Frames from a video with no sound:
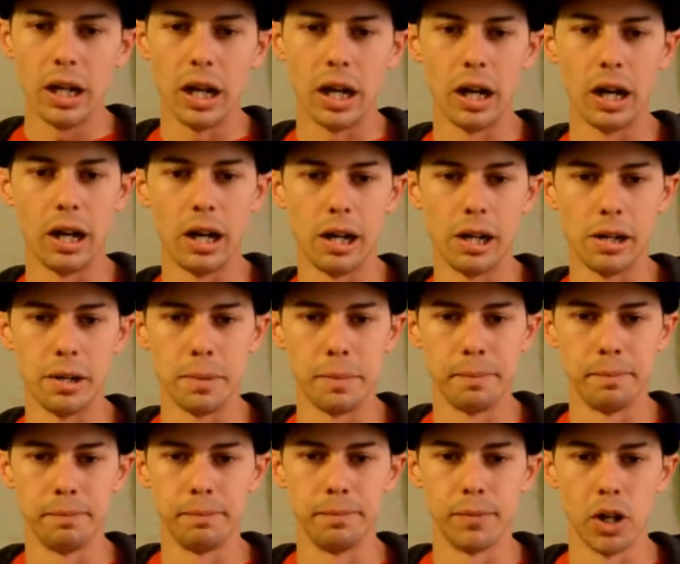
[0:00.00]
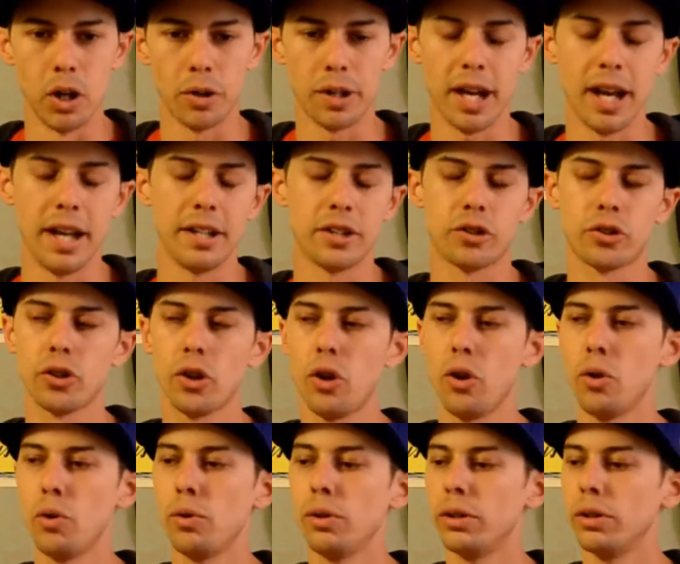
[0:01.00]
Um, okay,
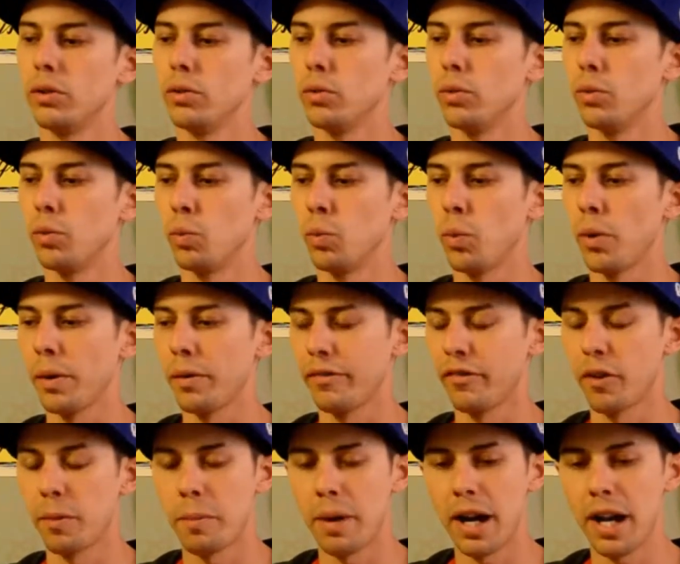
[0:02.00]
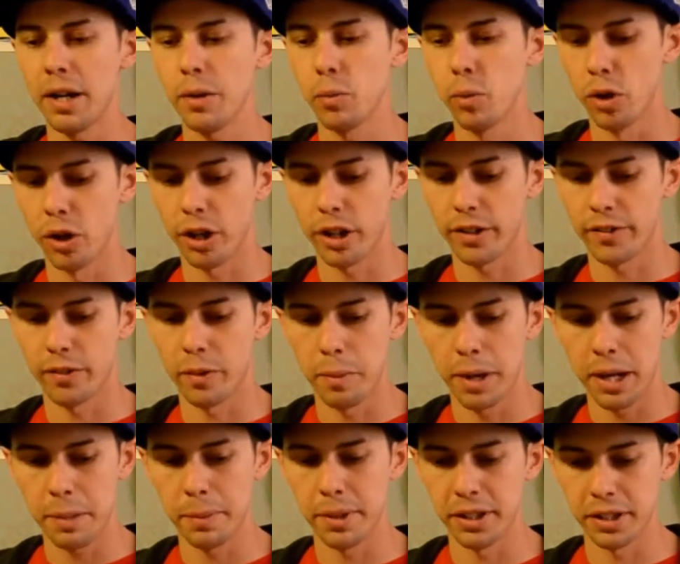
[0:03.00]
so for my work, for
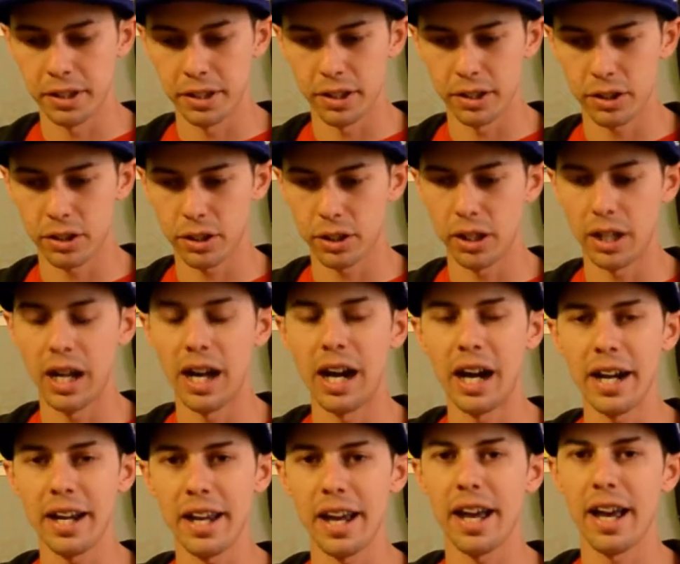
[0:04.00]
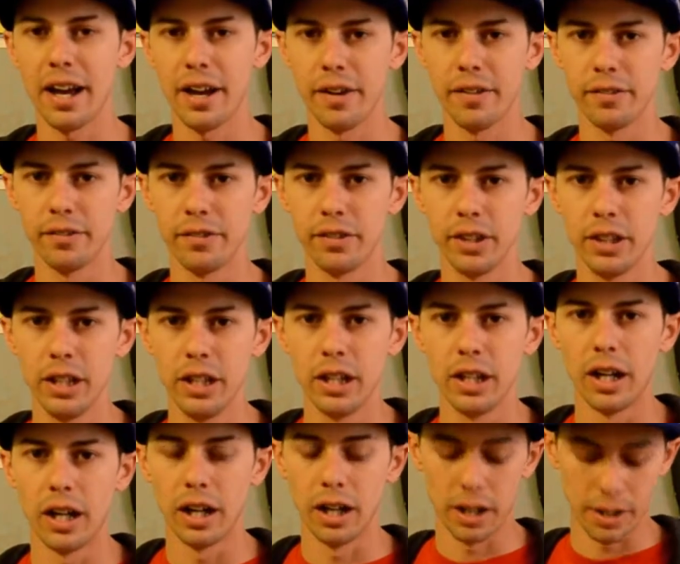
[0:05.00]
my business, I have
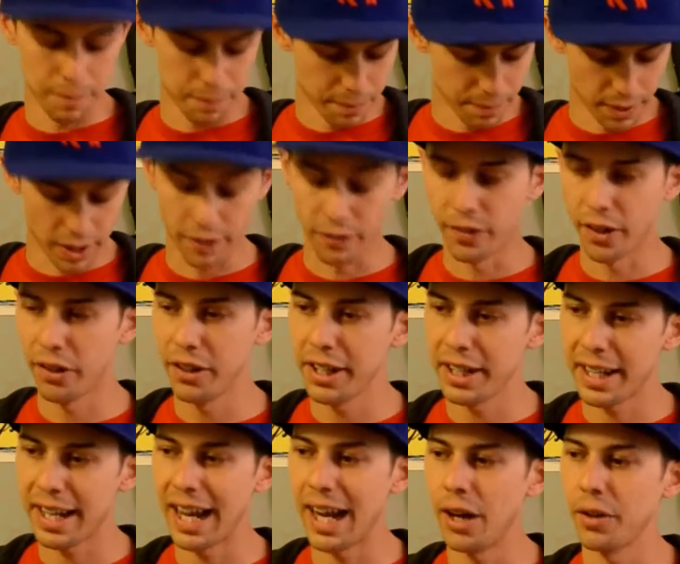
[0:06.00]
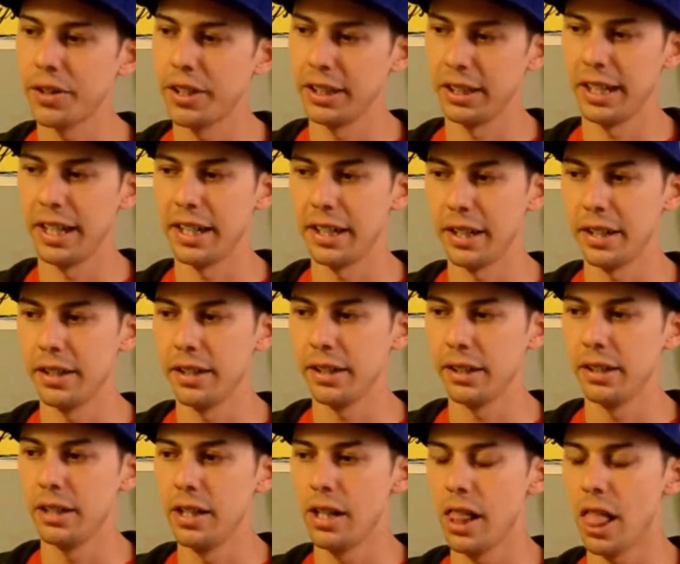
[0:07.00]
um, a very calculated.
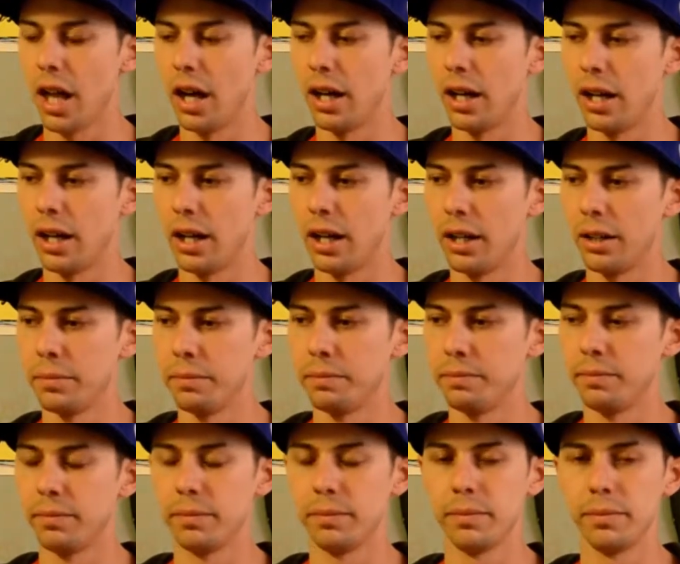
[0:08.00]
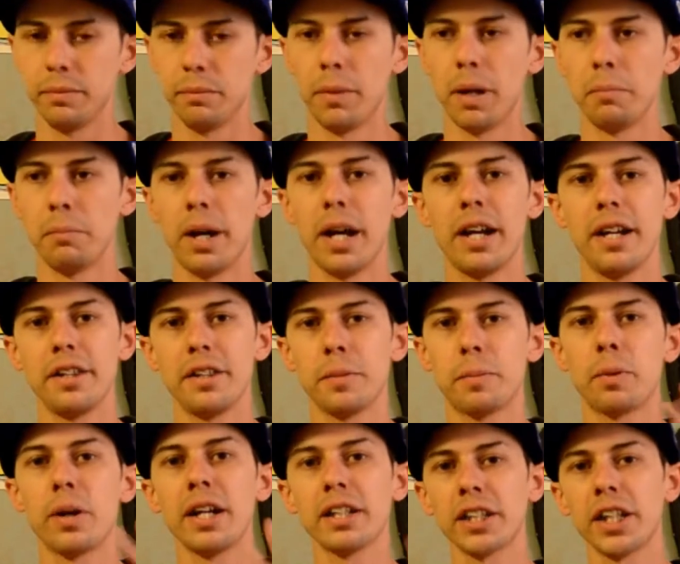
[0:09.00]
Um, my, my, the
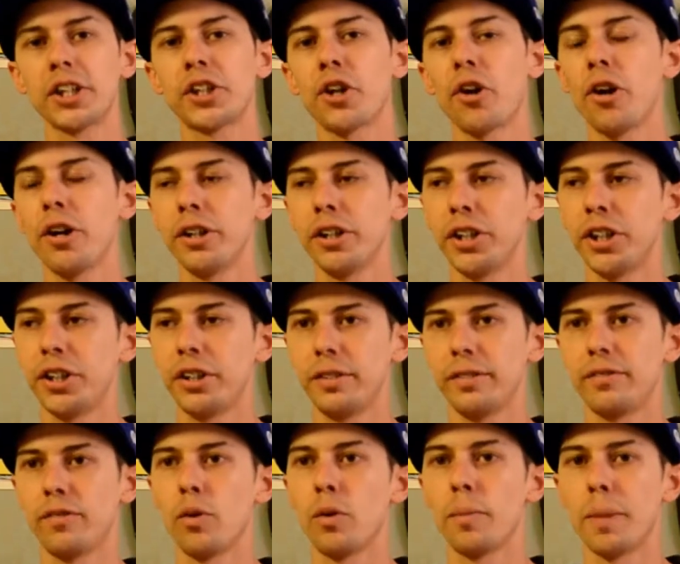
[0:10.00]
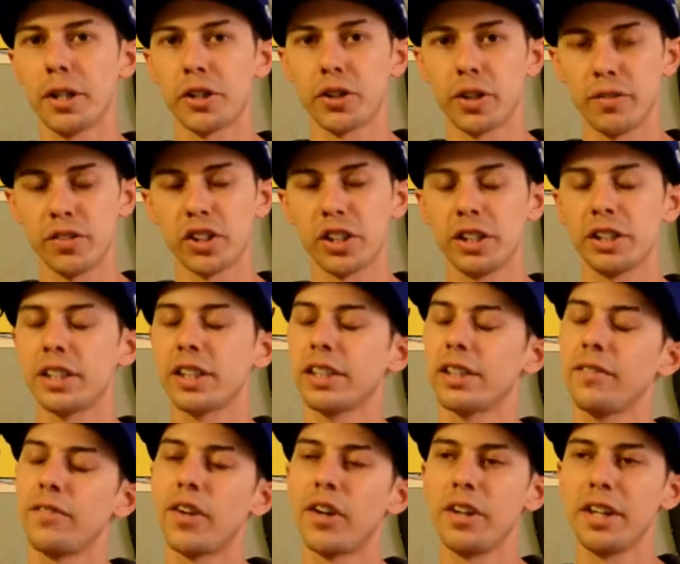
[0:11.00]
price I charge for my services is
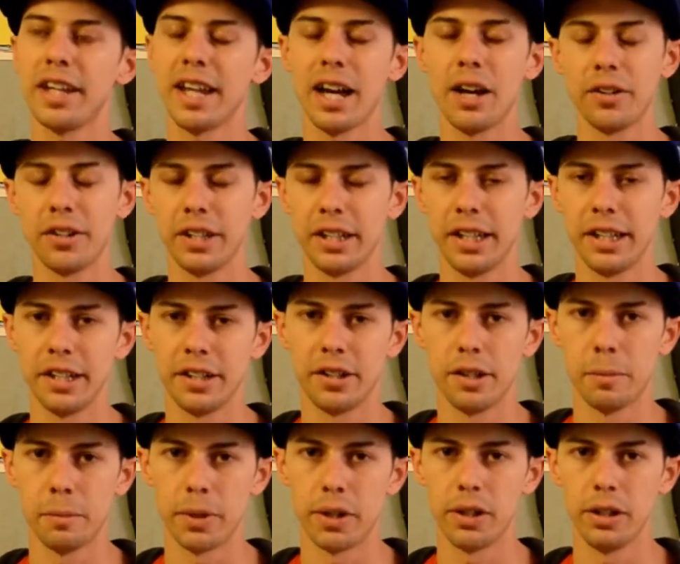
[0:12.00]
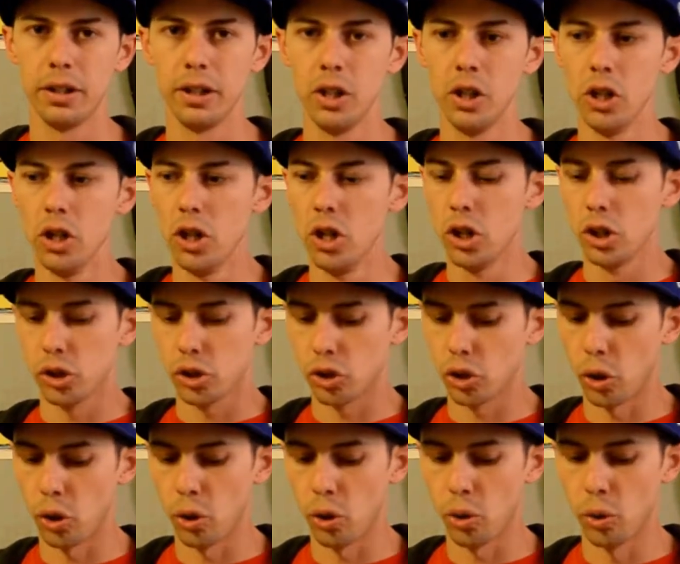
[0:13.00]
a very calculated number.
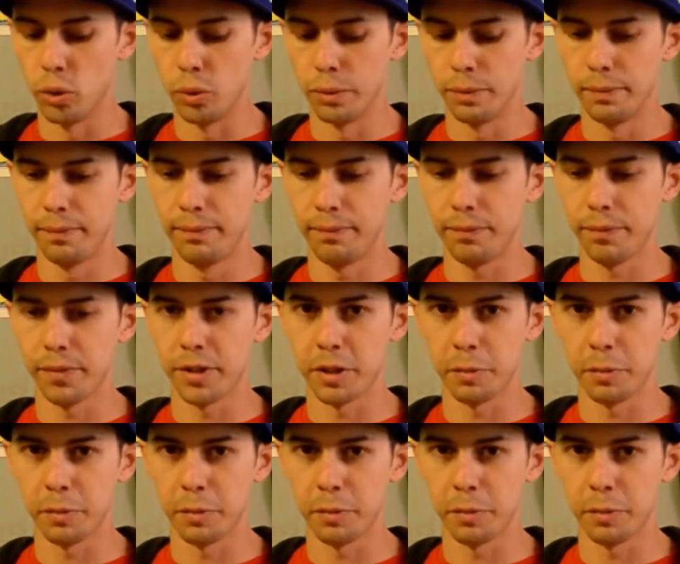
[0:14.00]
So the